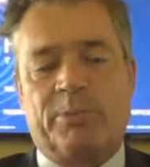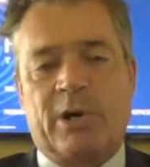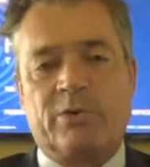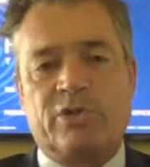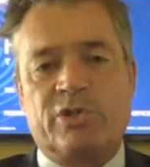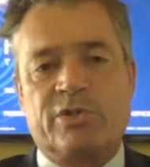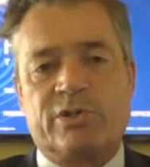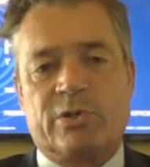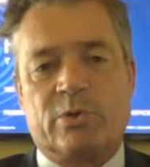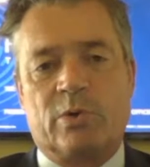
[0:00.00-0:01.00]
approach
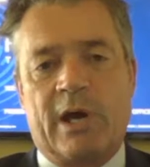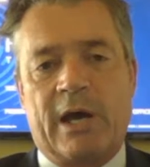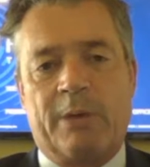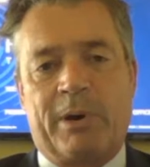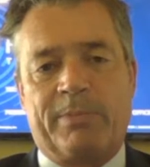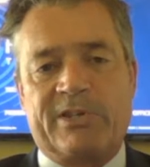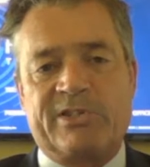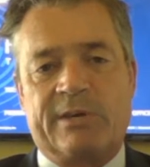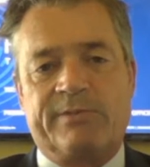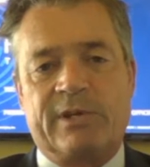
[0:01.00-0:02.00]
to public
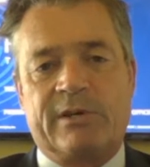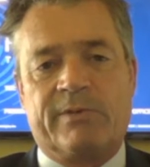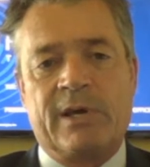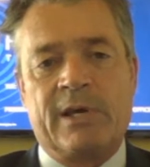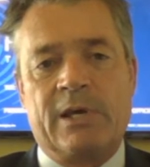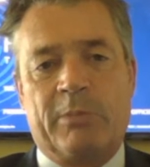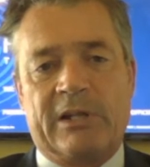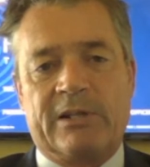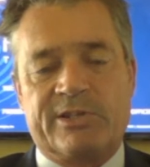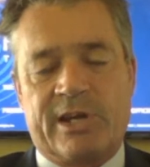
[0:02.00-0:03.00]
safety of
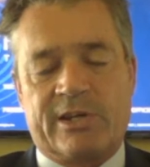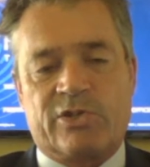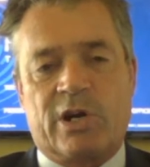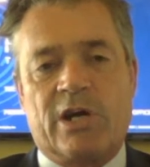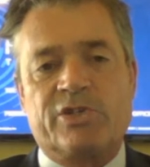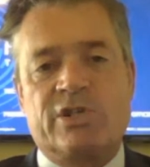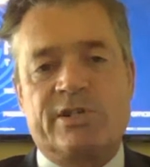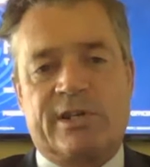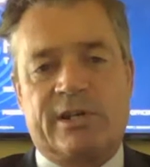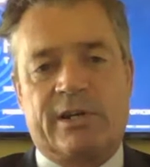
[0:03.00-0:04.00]
metal detector
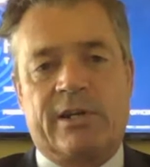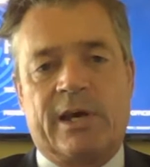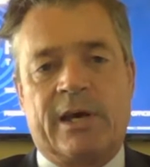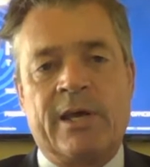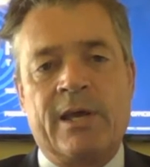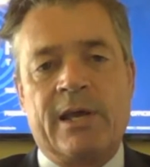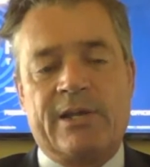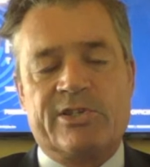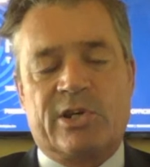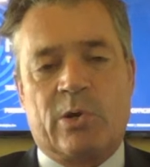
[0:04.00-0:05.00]
arches
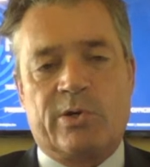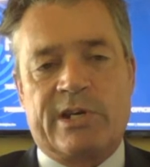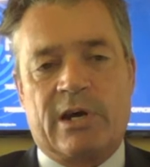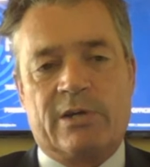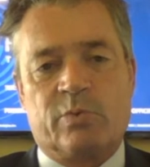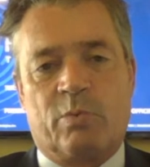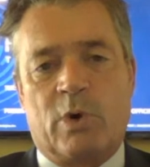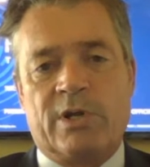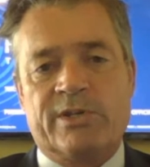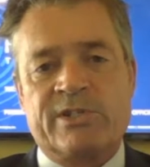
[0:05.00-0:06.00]
and security guards with
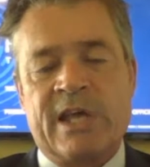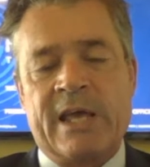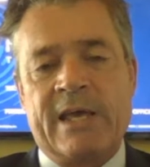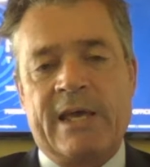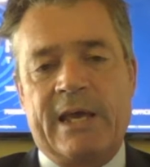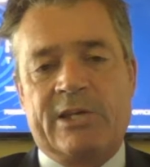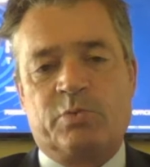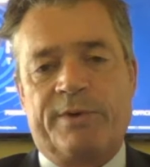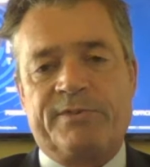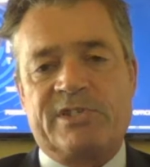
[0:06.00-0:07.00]
wands
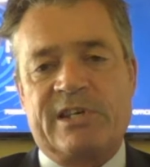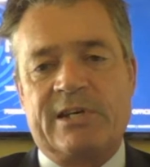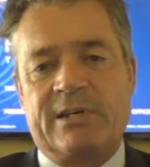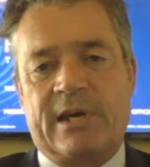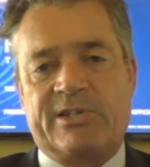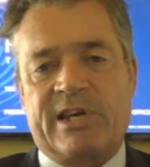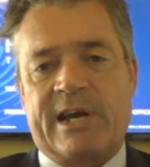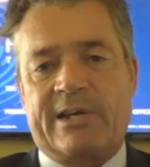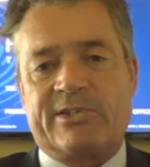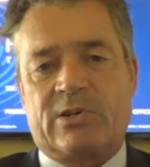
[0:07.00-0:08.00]
is we've seen
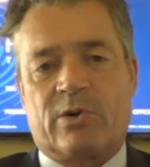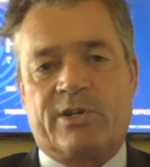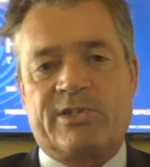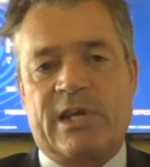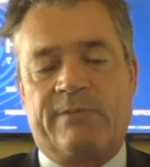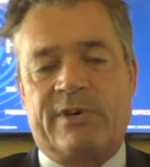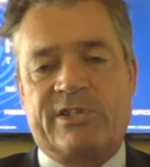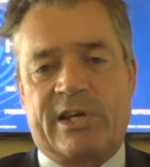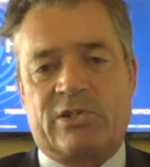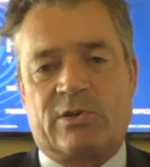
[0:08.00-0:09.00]
attacks across every
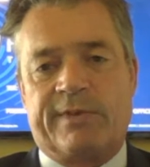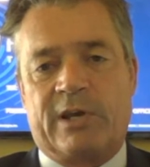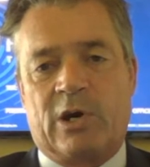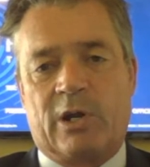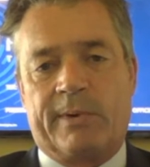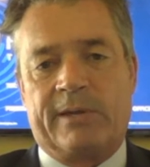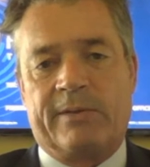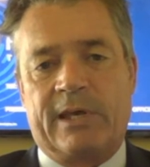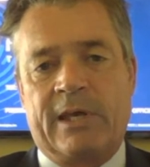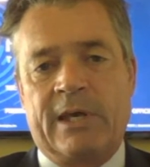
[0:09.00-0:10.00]
sector of the economy.
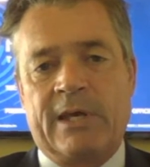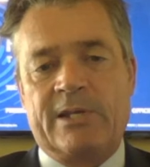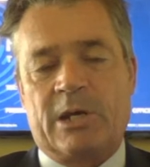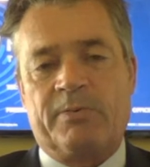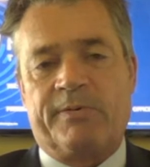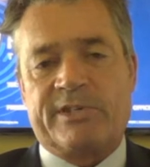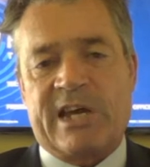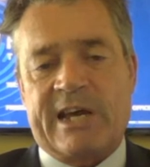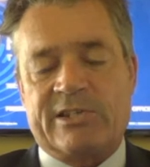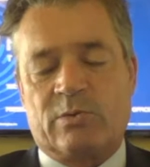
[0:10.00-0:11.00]
The type of
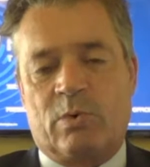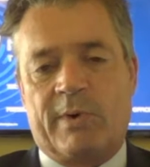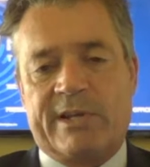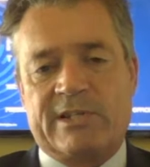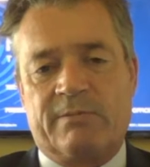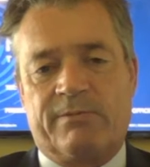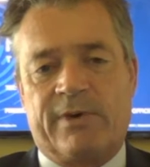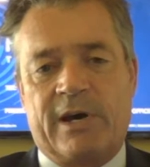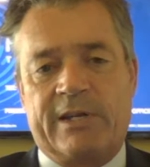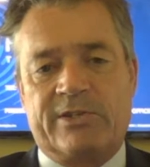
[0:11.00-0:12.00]
attacks that were once
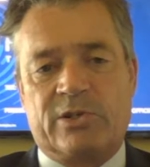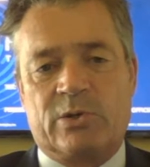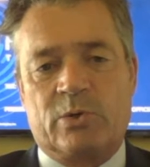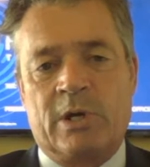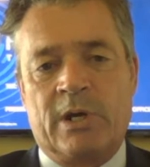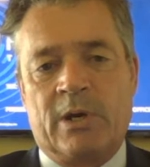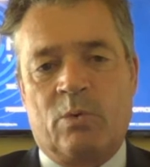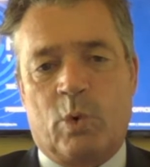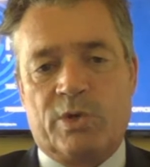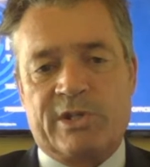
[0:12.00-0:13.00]
confined to
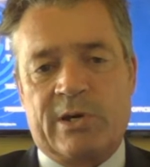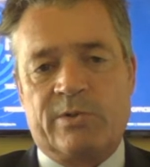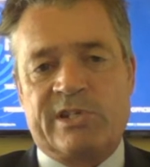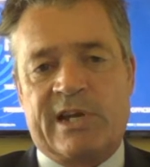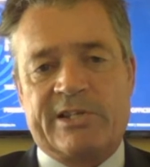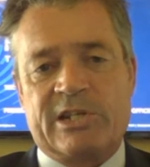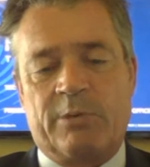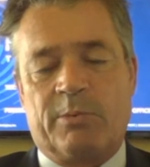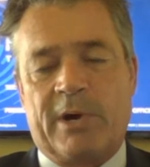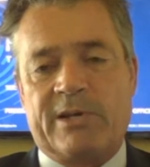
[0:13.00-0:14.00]
war zones and
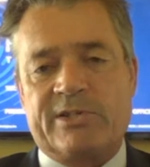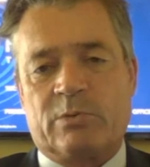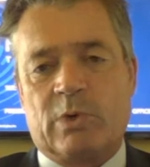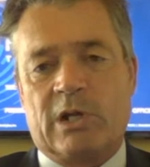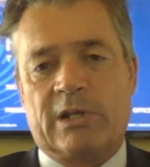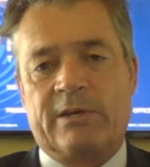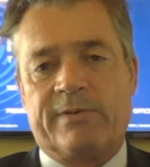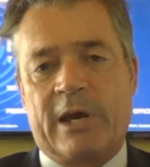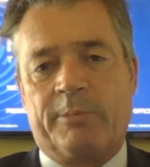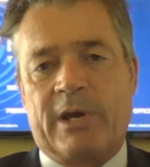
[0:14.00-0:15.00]
unstable parts of the world
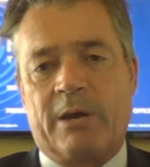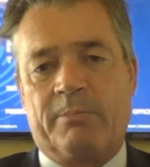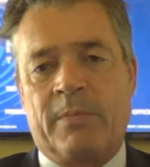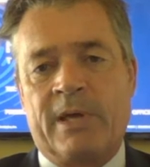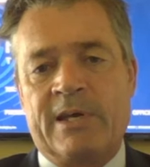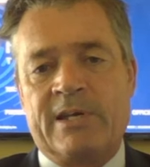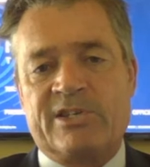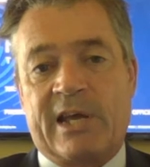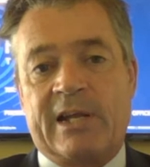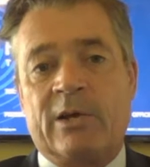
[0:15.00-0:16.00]
have now become,
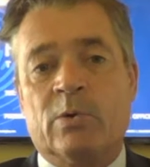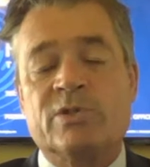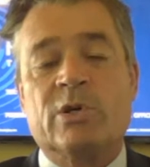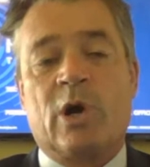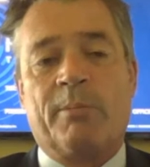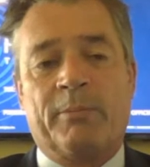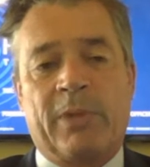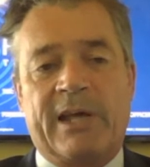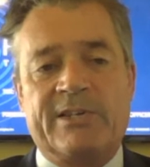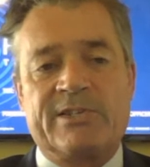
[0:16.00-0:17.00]
sadly, all too
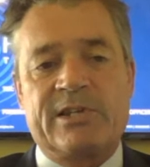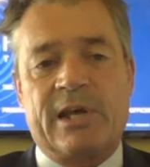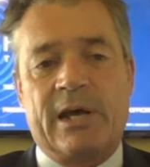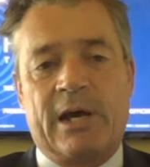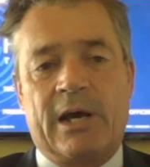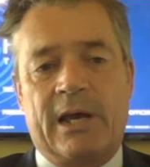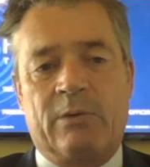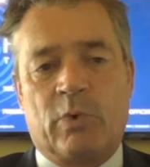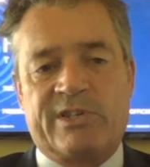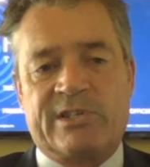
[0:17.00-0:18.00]
commonplace
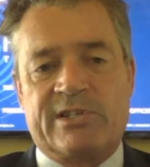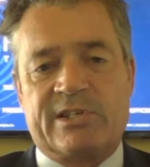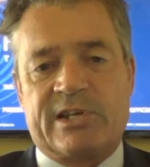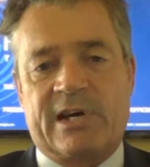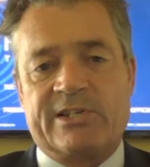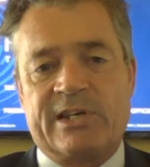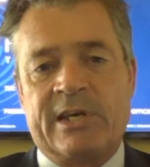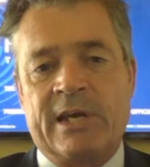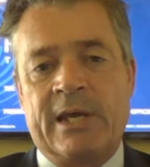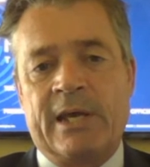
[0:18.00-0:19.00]
in Western society,
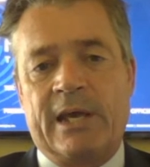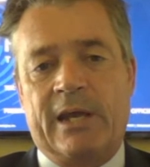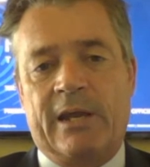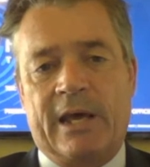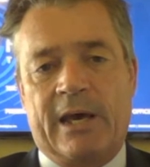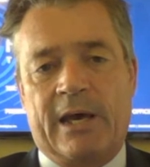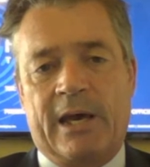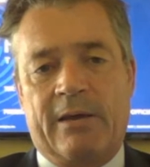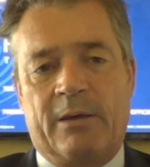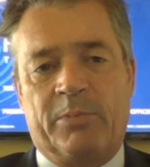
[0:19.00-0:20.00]
in
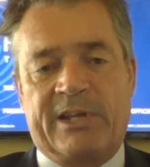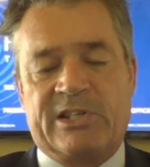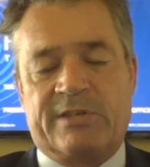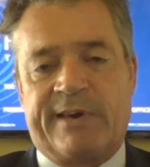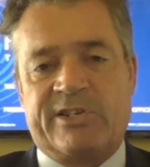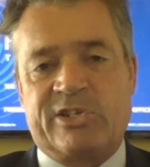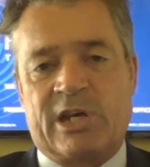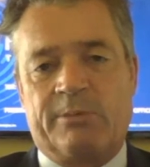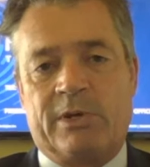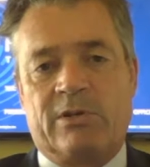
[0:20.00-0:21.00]
places of
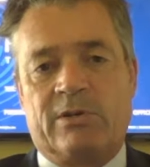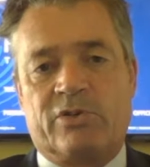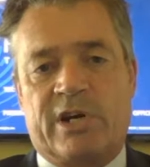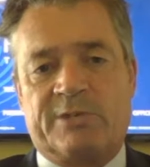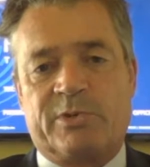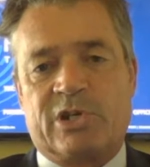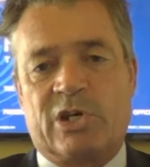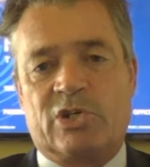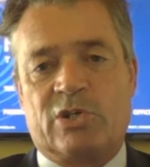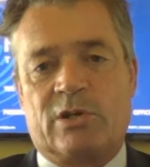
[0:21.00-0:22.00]
entertainment,
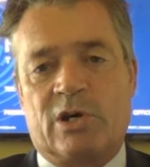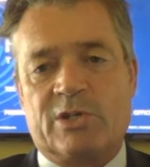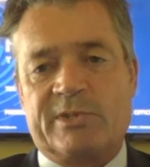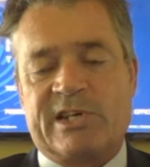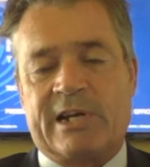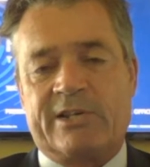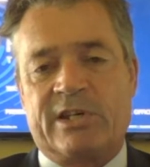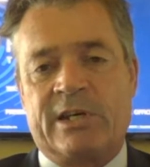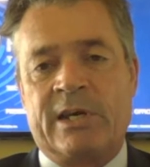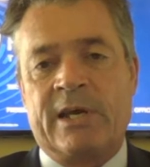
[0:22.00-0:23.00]
transportation,
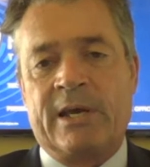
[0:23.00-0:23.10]
hospitality,